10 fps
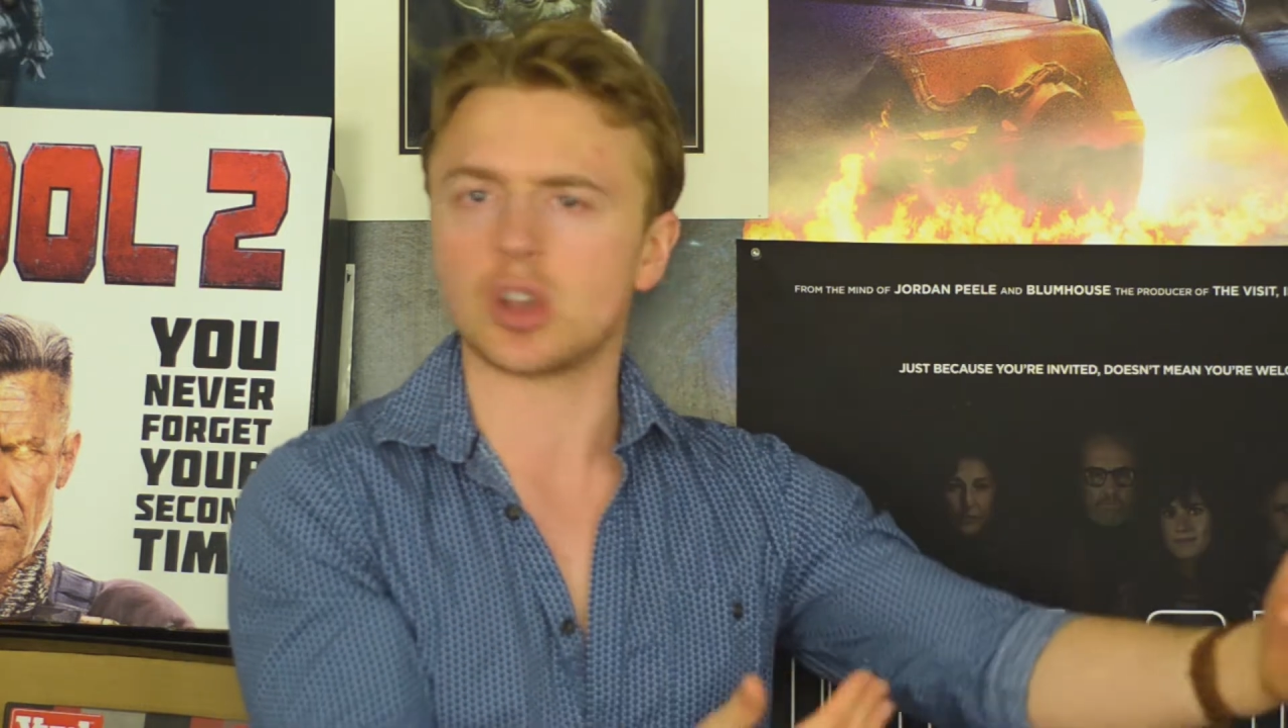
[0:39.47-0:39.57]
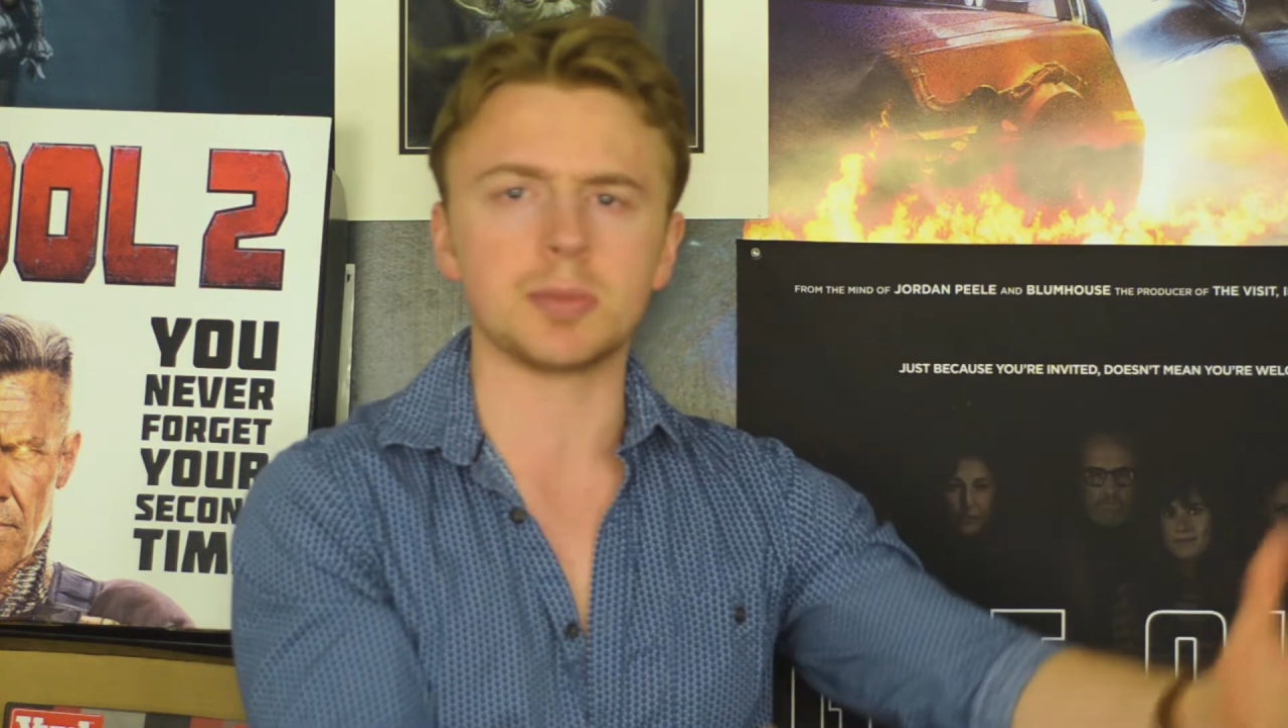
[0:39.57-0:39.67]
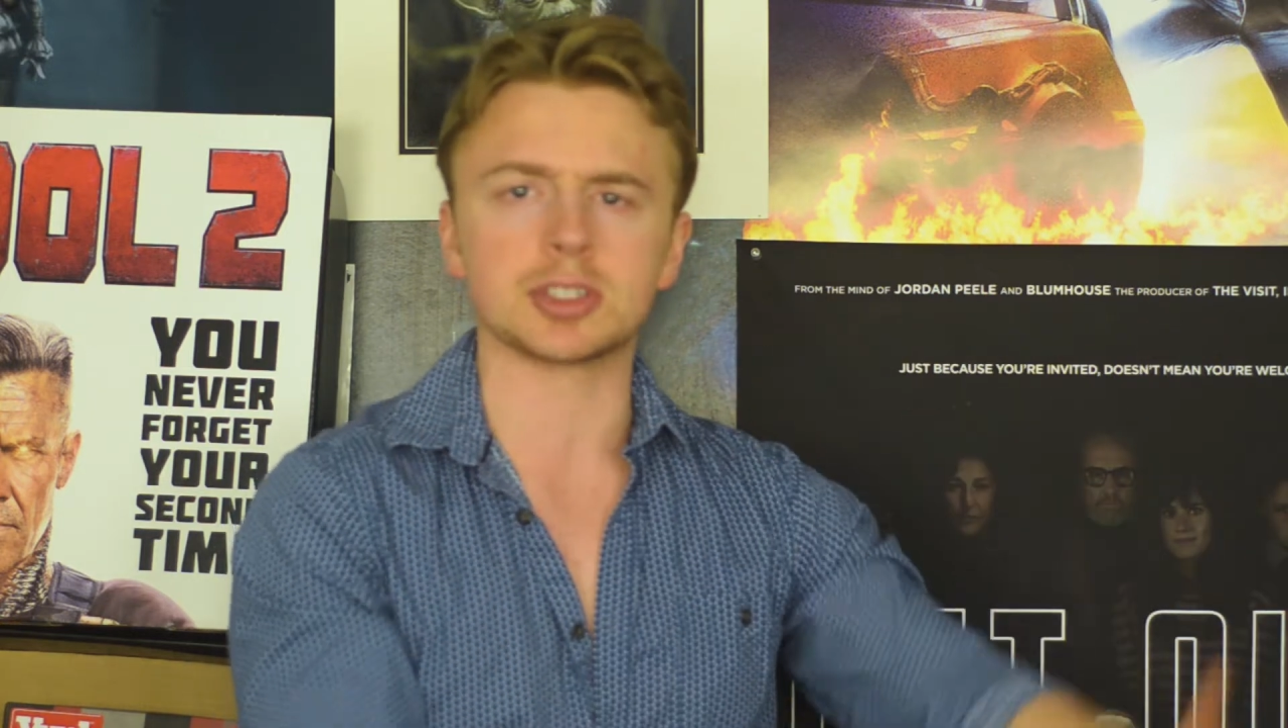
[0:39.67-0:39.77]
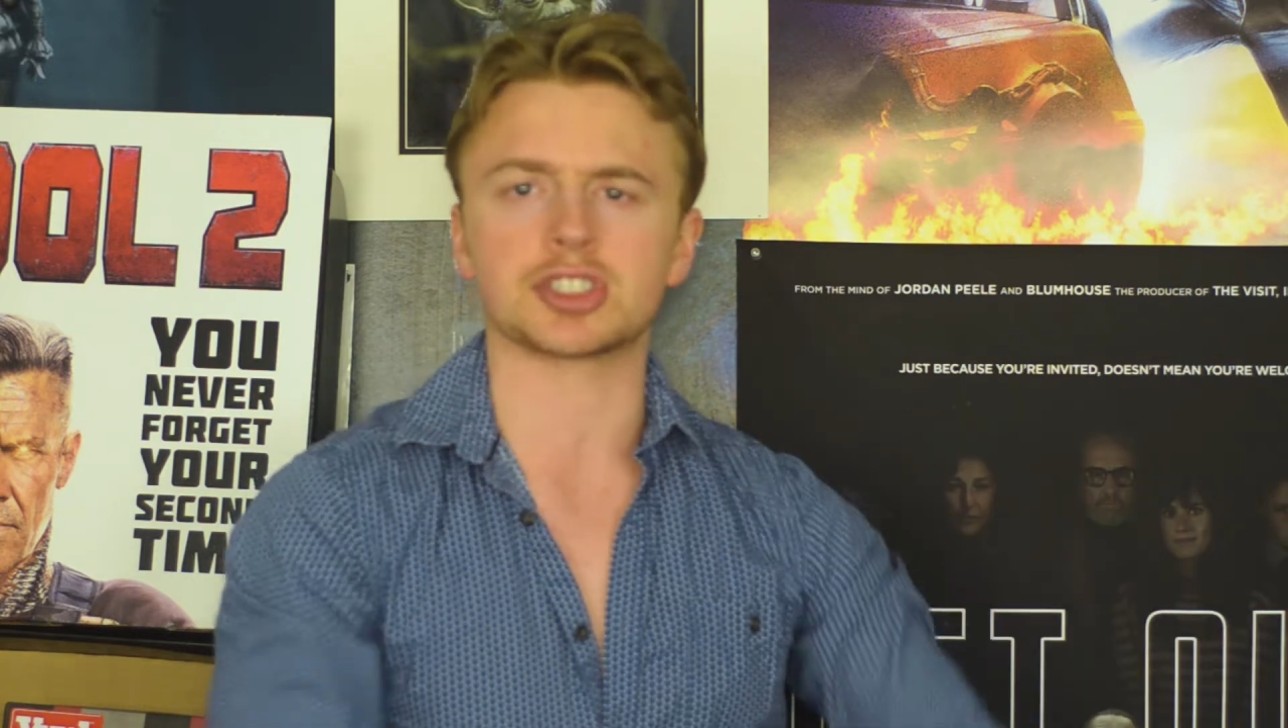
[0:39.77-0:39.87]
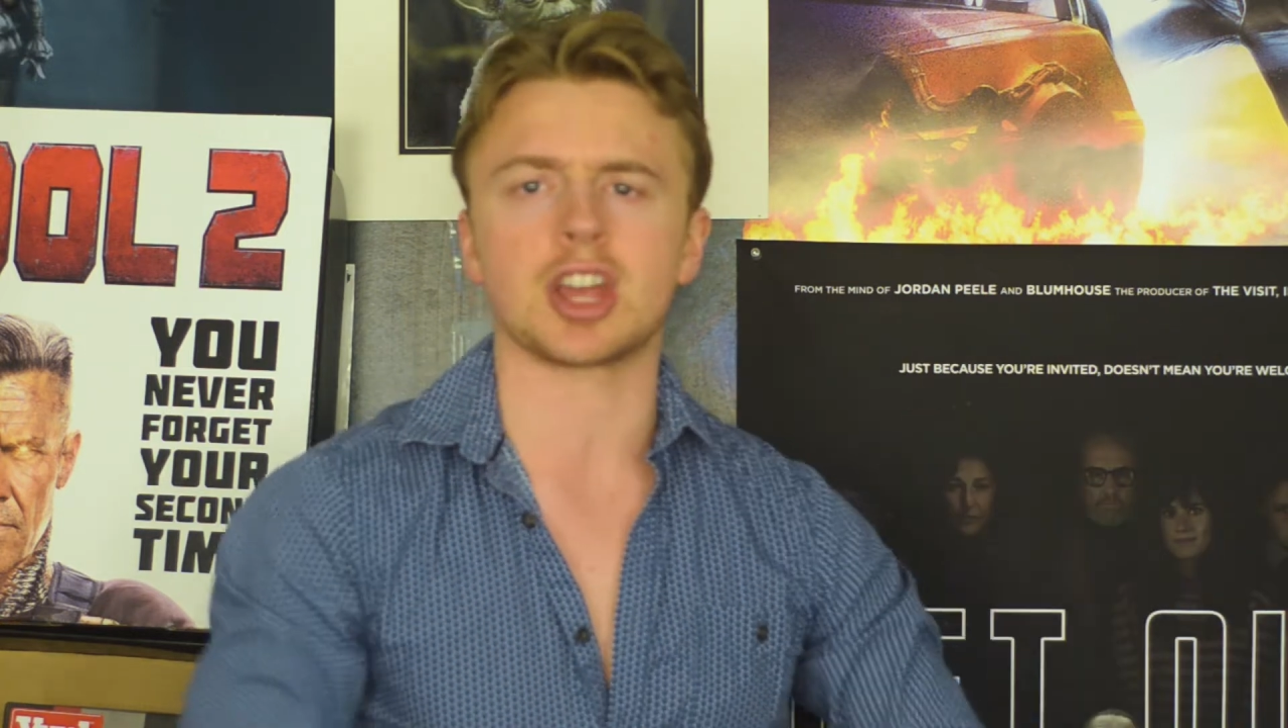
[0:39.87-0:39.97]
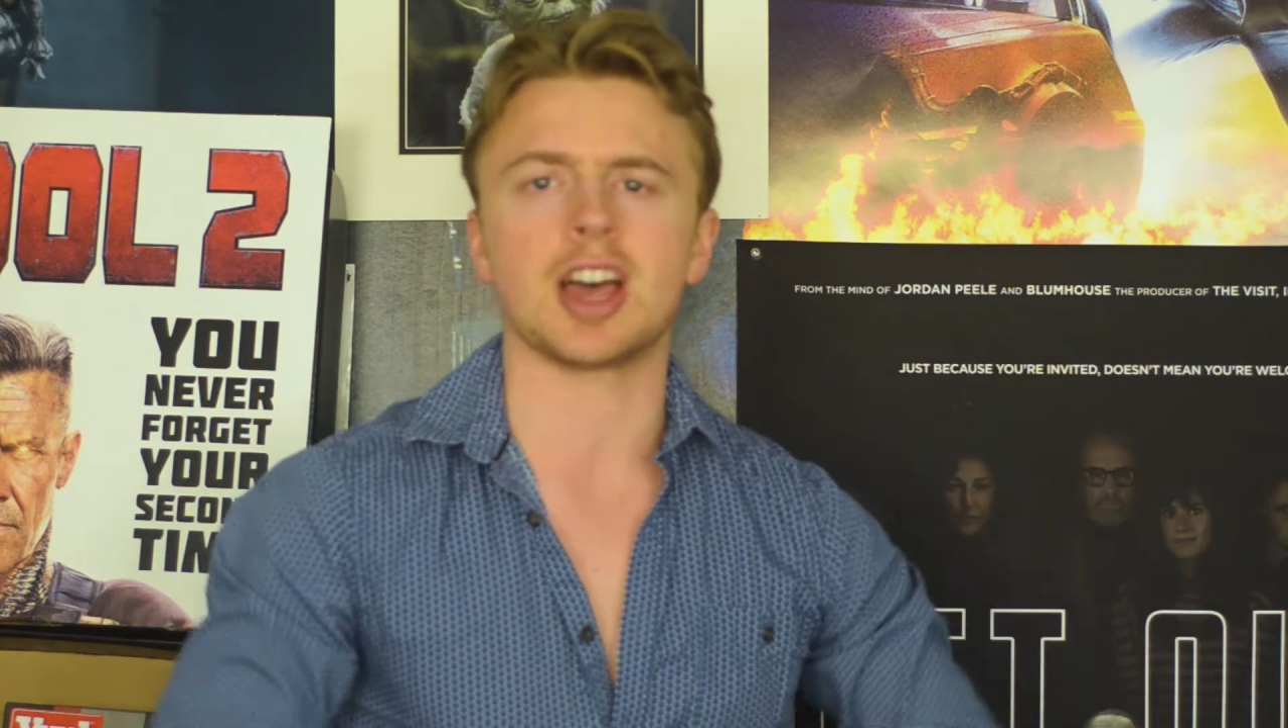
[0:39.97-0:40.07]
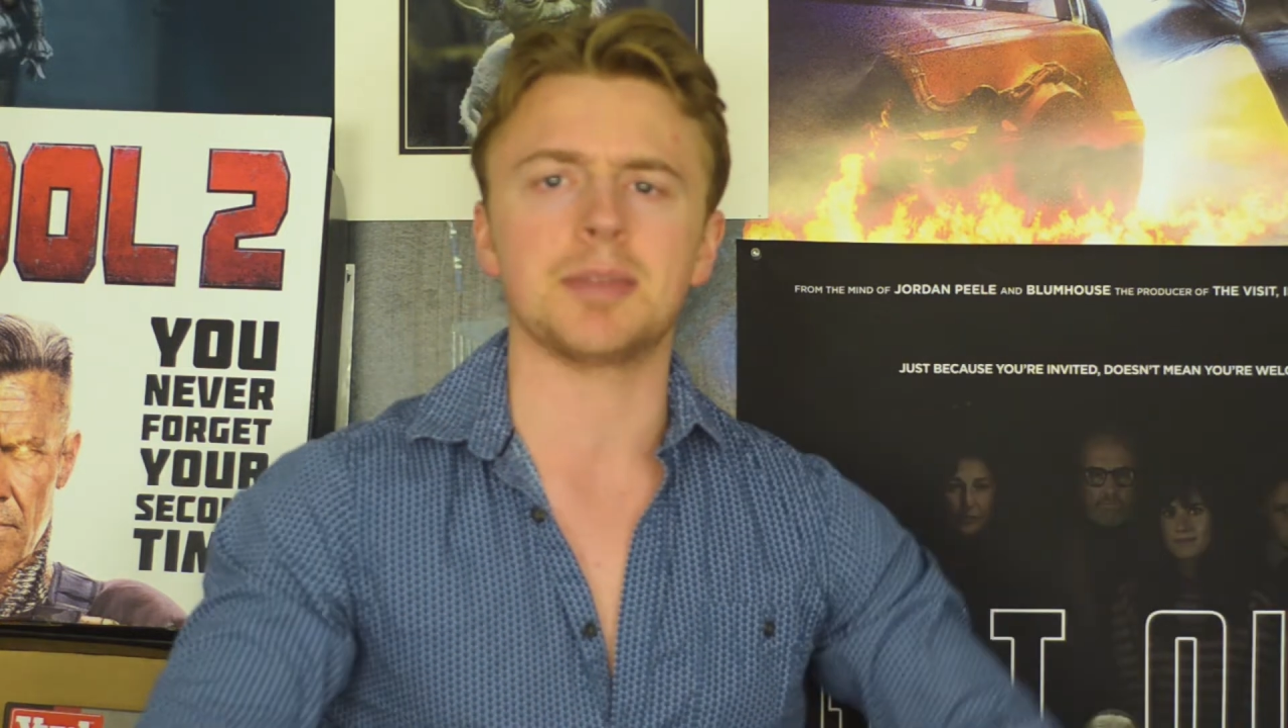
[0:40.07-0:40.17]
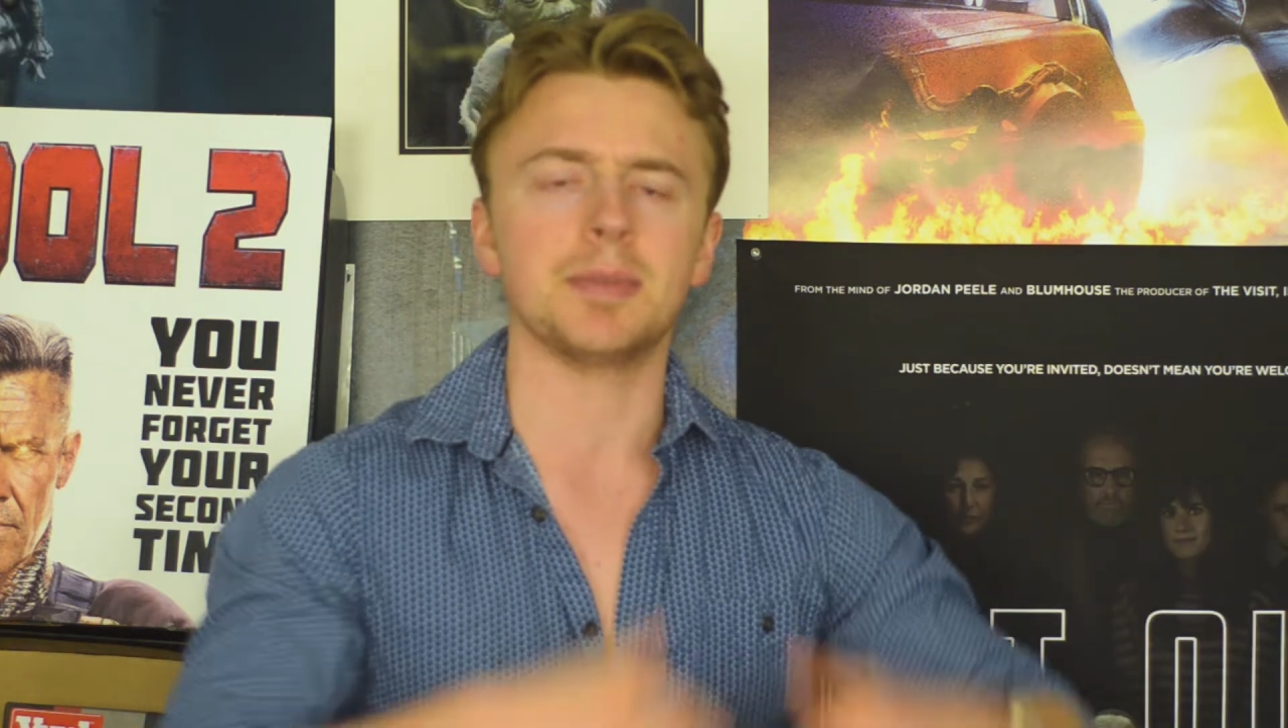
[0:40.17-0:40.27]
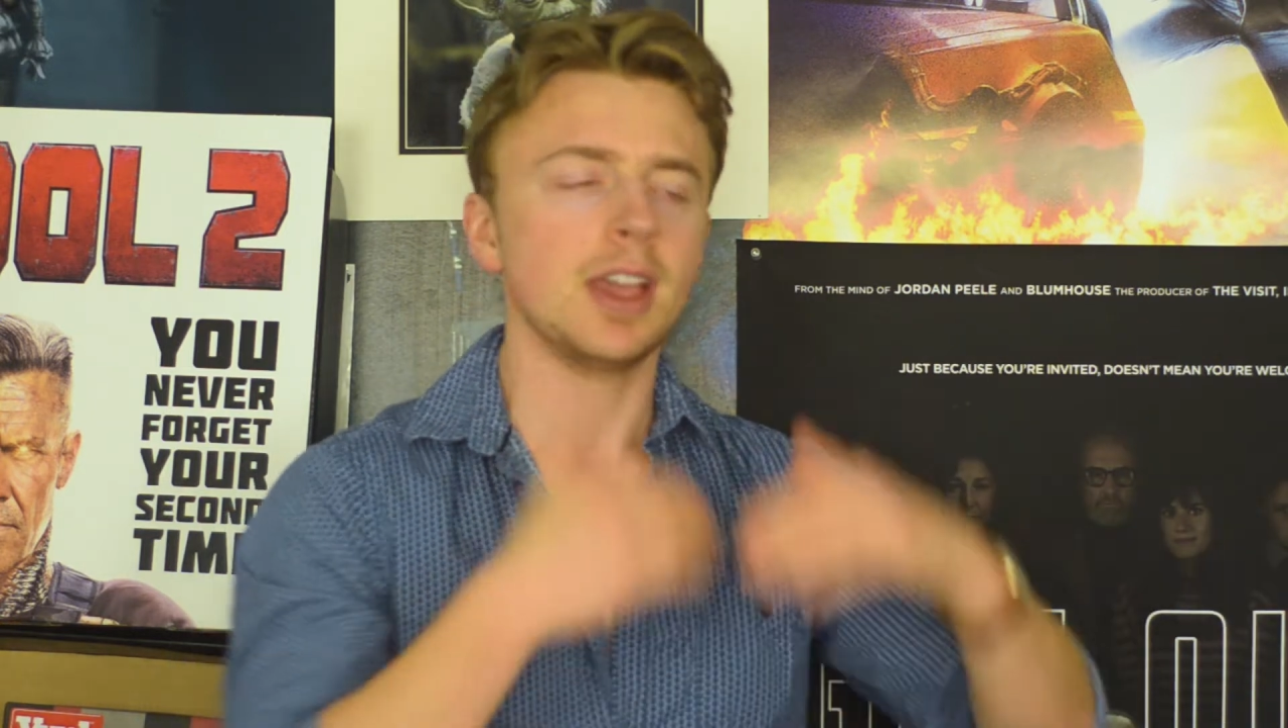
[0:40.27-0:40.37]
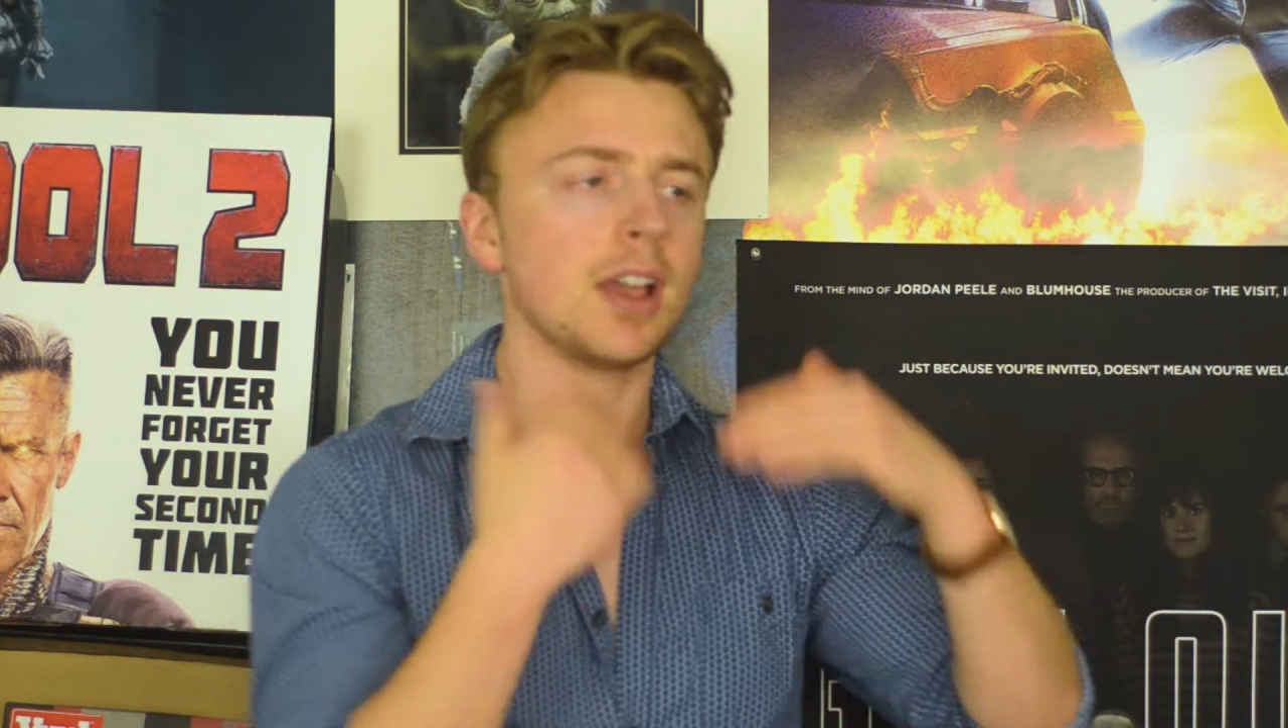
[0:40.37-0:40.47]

much time.